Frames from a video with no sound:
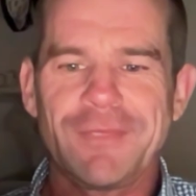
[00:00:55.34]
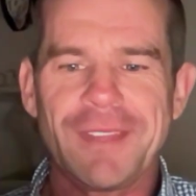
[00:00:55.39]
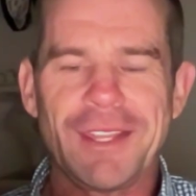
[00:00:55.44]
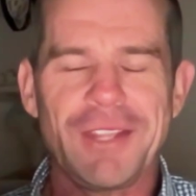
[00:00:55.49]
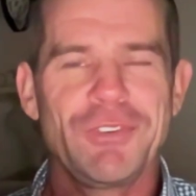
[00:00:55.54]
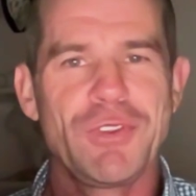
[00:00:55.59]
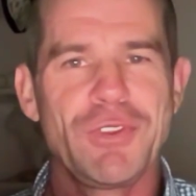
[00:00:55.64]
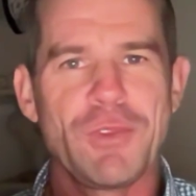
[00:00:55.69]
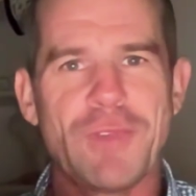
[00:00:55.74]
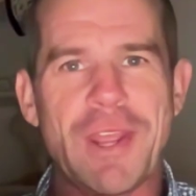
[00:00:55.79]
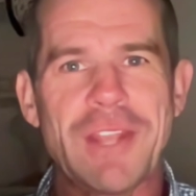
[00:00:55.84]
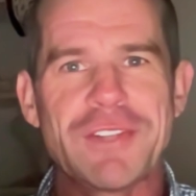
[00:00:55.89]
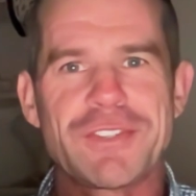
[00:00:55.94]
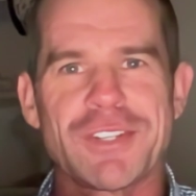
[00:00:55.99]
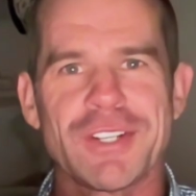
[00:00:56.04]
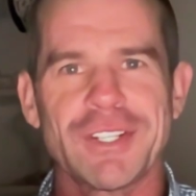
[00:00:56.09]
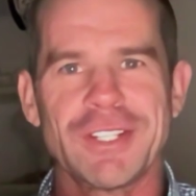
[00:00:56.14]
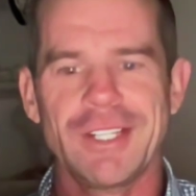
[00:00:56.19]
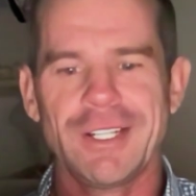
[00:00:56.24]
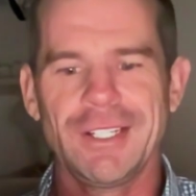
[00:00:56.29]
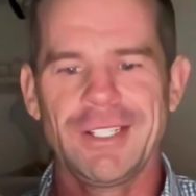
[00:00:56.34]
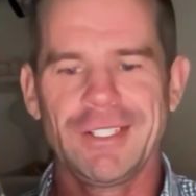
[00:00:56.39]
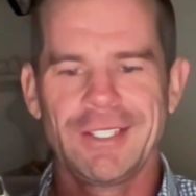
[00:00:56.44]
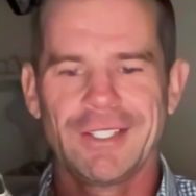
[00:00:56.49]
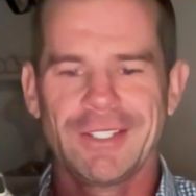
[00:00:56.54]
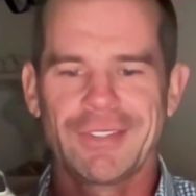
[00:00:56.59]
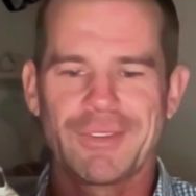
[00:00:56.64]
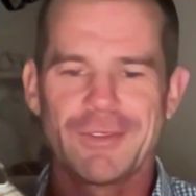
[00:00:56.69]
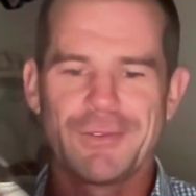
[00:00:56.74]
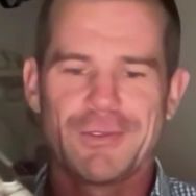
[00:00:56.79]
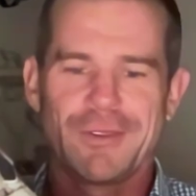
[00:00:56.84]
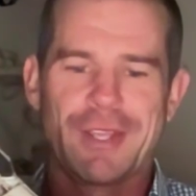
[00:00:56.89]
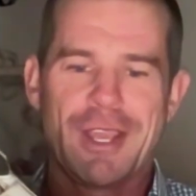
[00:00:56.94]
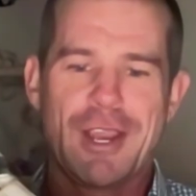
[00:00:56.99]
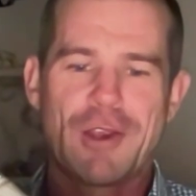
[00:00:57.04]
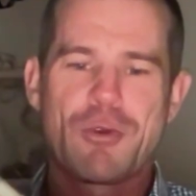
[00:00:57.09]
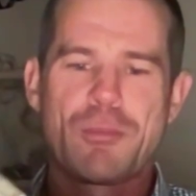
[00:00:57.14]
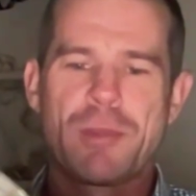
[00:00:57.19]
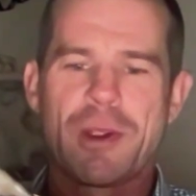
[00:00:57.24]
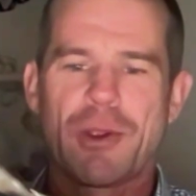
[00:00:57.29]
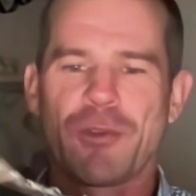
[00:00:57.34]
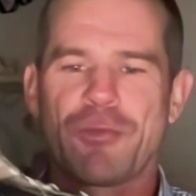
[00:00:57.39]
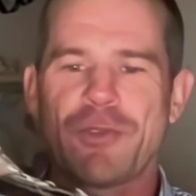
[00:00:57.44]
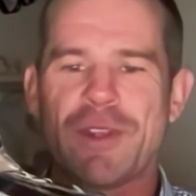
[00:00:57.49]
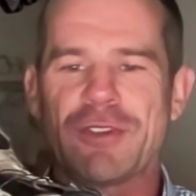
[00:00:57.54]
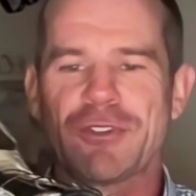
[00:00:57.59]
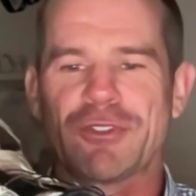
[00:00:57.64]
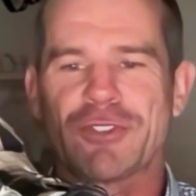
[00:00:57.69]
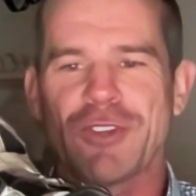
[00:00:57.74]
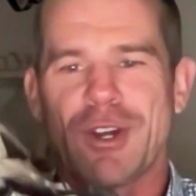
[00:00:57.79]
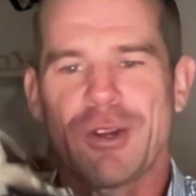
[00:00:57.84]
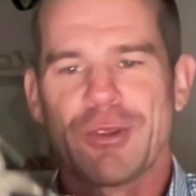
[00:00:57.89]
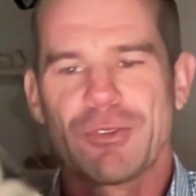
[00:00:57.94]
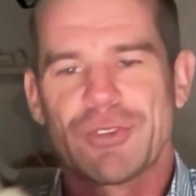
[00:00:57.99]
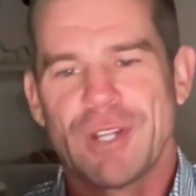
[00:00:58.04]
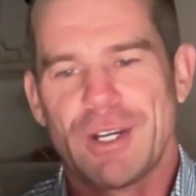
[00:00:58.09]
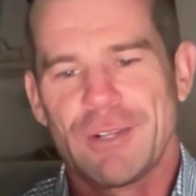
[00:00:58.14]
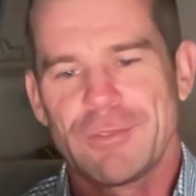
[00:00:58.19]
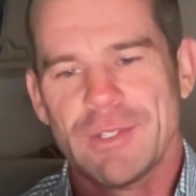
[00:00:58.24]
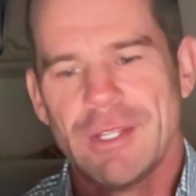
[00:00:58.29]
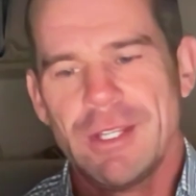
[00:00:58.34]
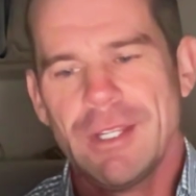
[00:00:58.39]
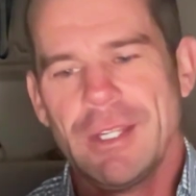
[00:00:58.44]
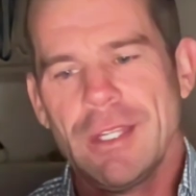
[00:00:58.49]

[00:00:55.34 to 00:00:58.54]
It's the adventure, It's the Huckleberry Finn style stuff.